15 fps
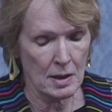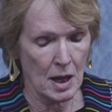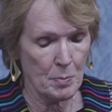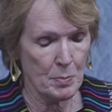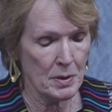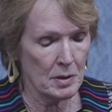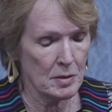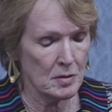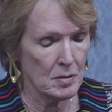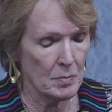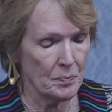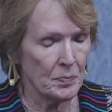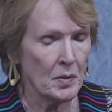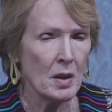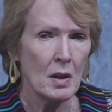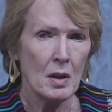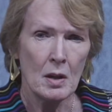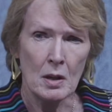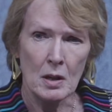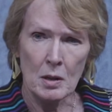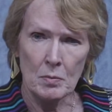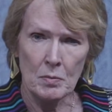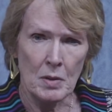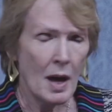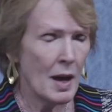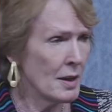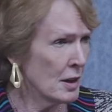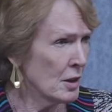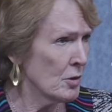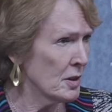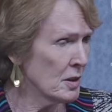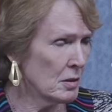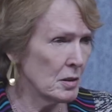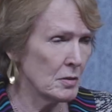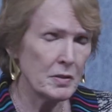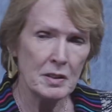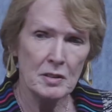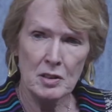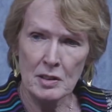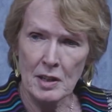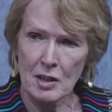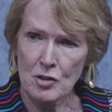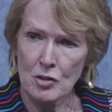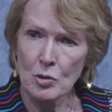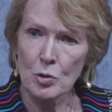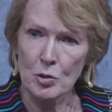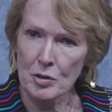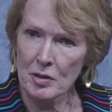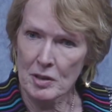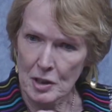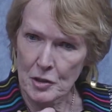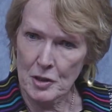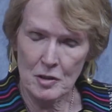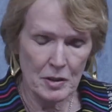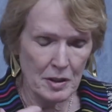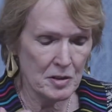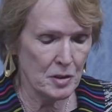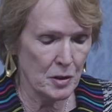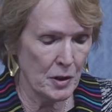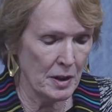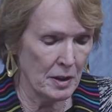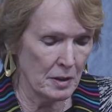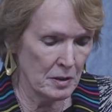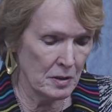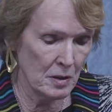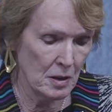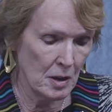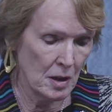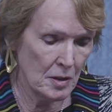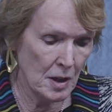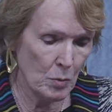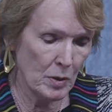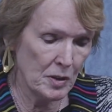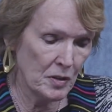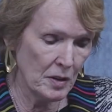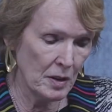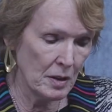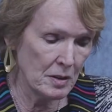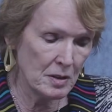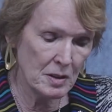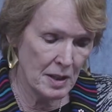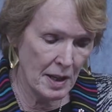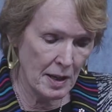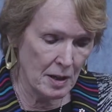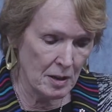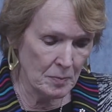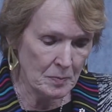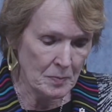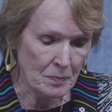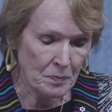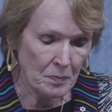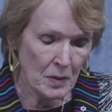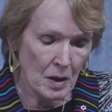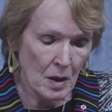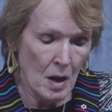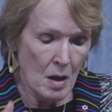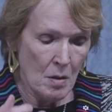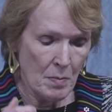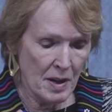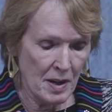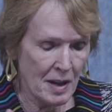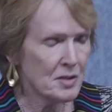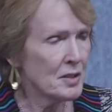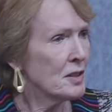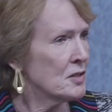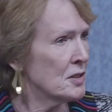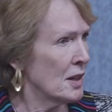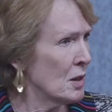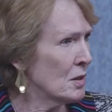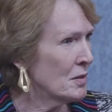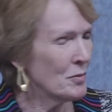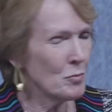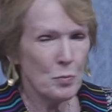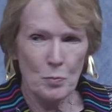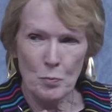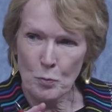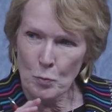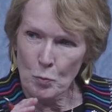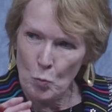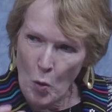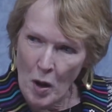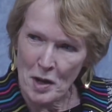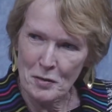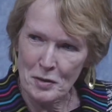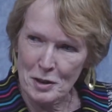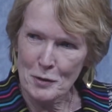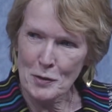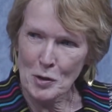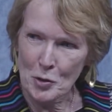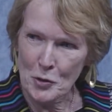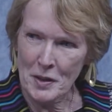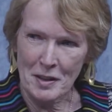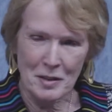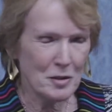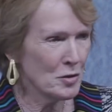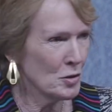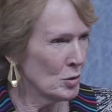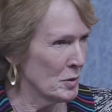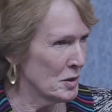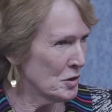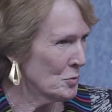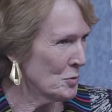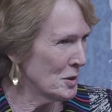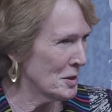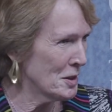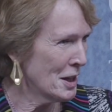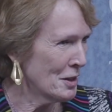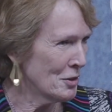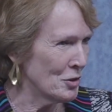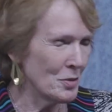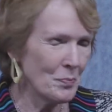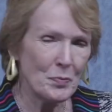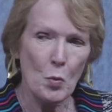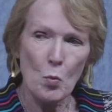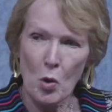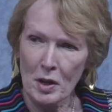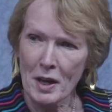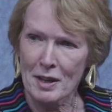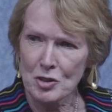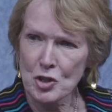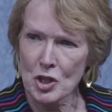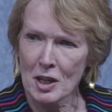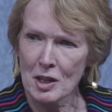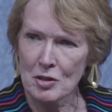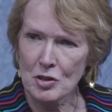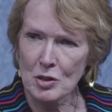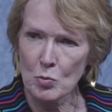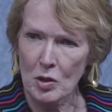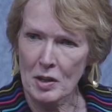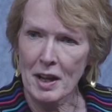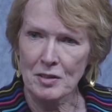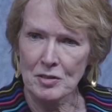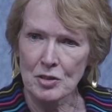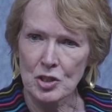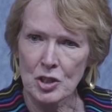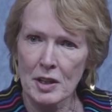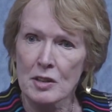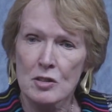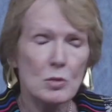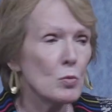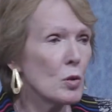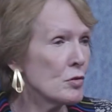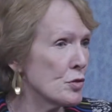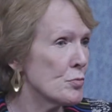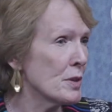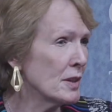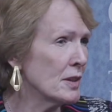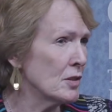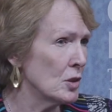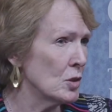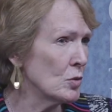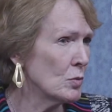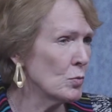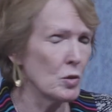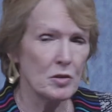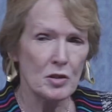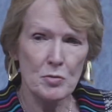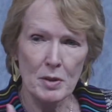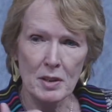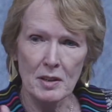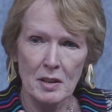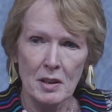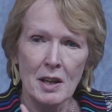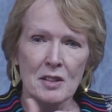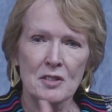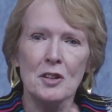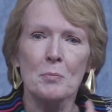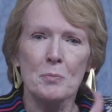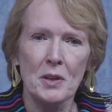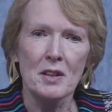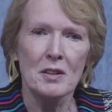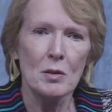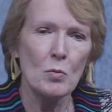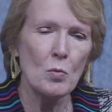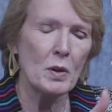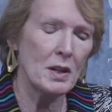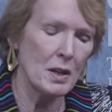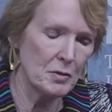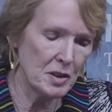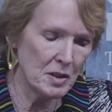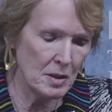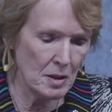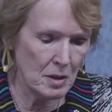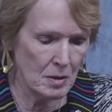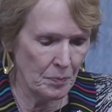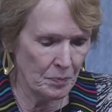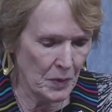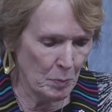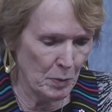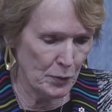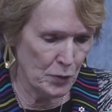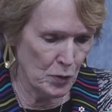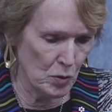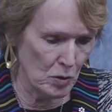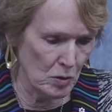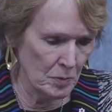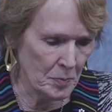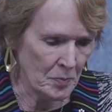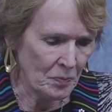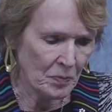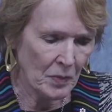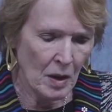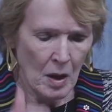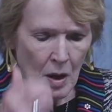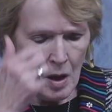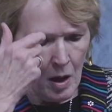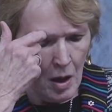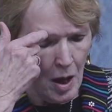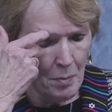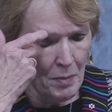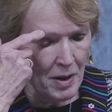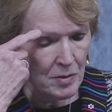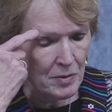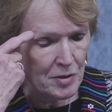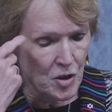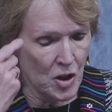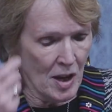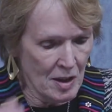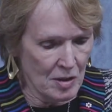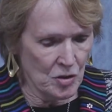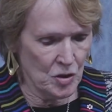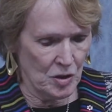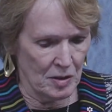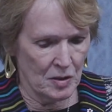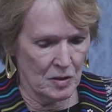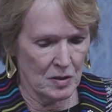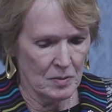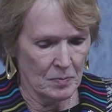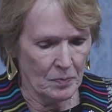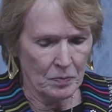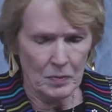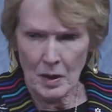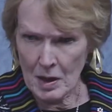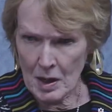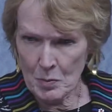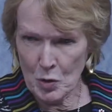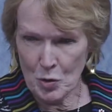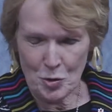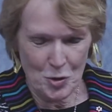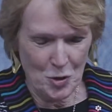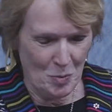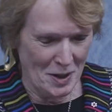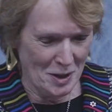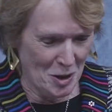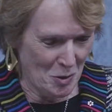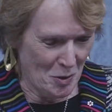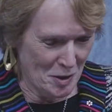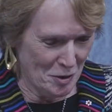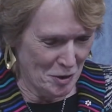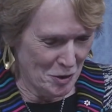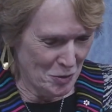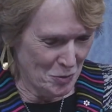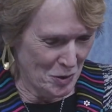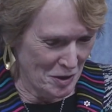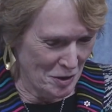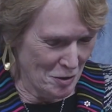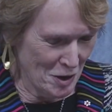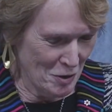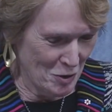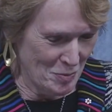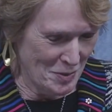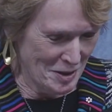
capitalism, um, highly critical of the international order. And I think these are things that we're seeing today. But as I say, one of the difficult things is always to work out what has changed and what hasn't changed, and what is really new and what is really something that we have seen before. Among the changes, and I'm not sure my co editors would agree with me